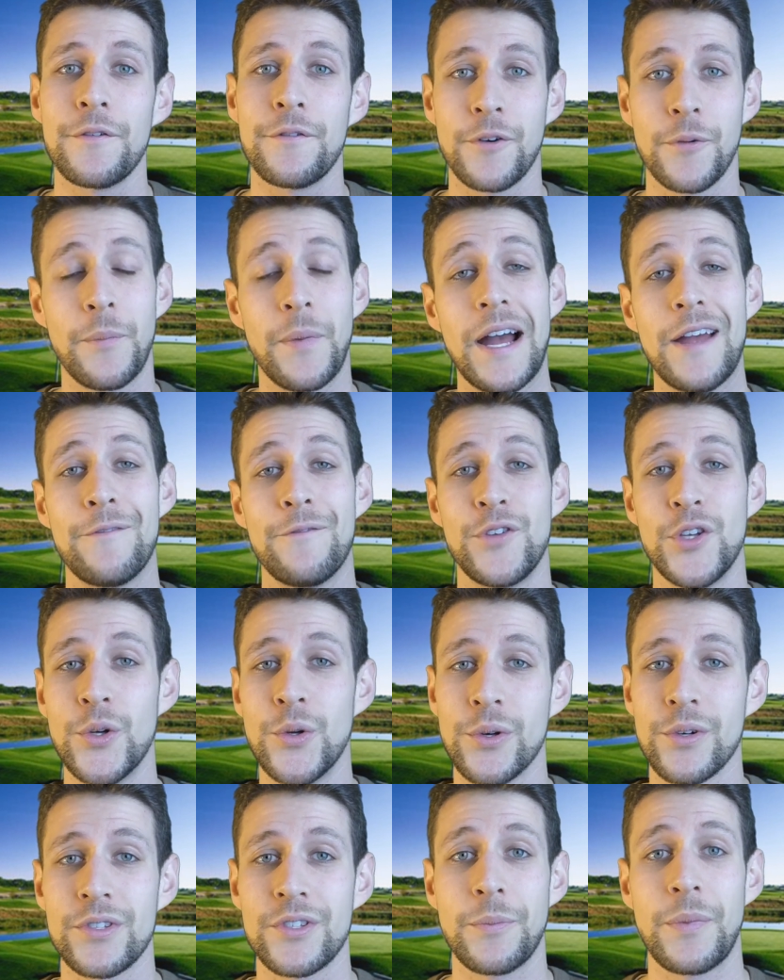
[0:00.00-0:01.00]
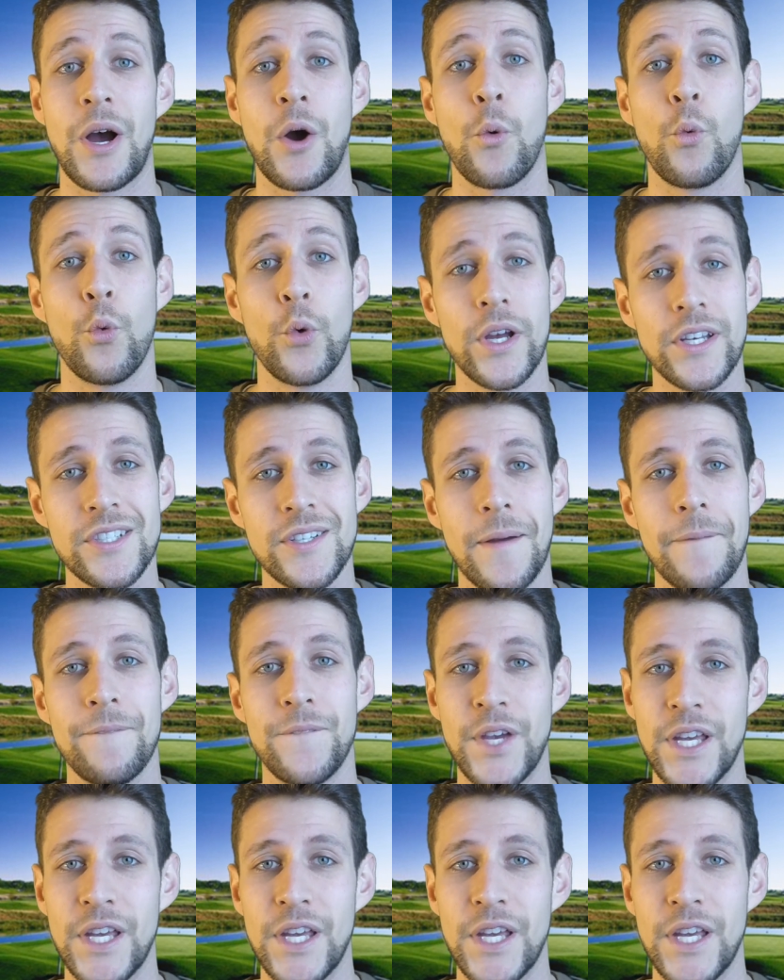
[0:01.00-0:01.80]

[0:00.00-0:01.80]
from my viewers about which